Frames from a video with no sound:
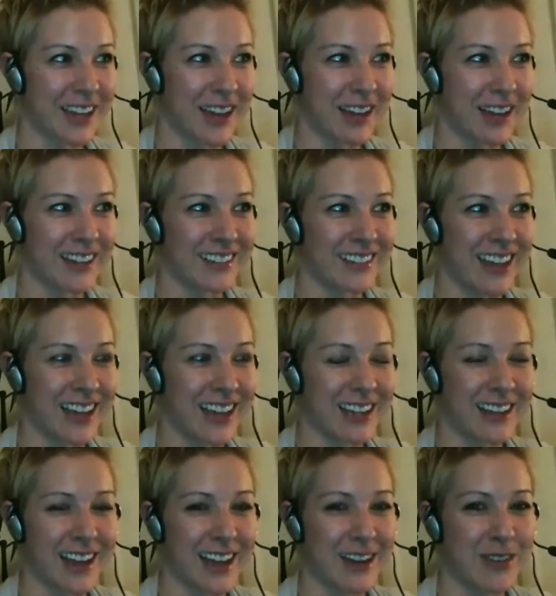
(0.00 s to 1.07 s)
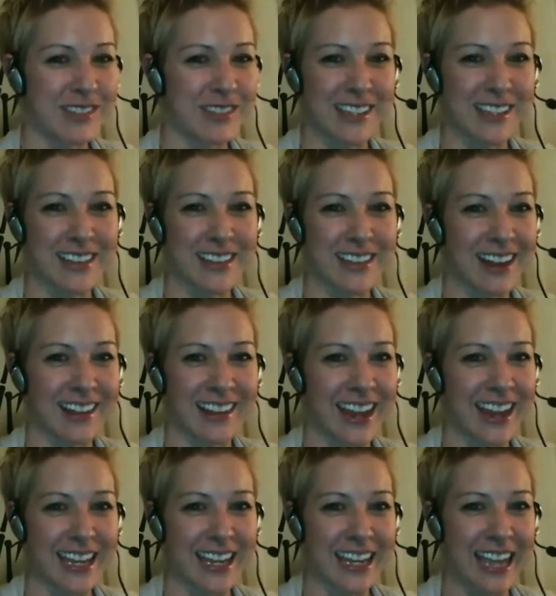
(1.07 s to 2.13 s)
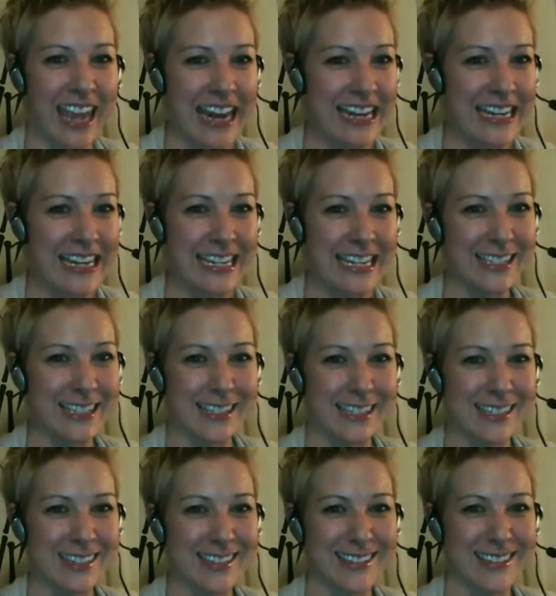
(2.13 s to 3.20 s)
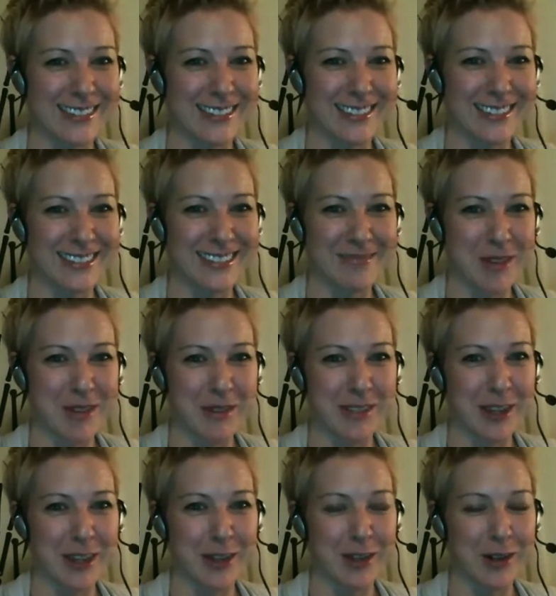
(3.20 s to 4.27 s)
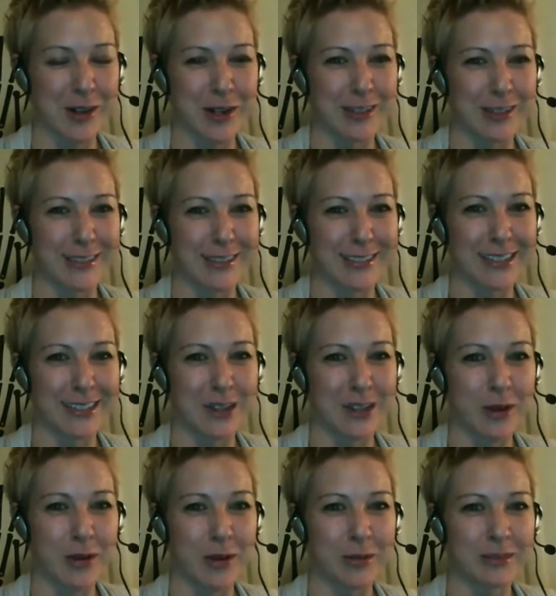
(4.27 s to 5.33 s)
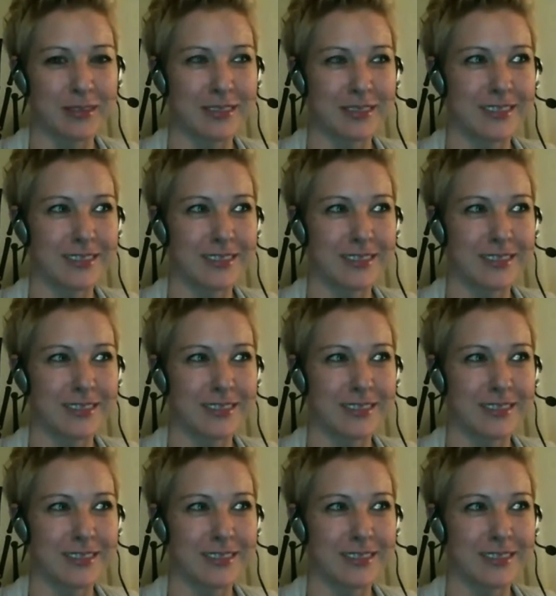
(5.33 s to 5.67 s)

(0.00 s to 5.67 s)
I don't see a lot of like 80s music or, you know.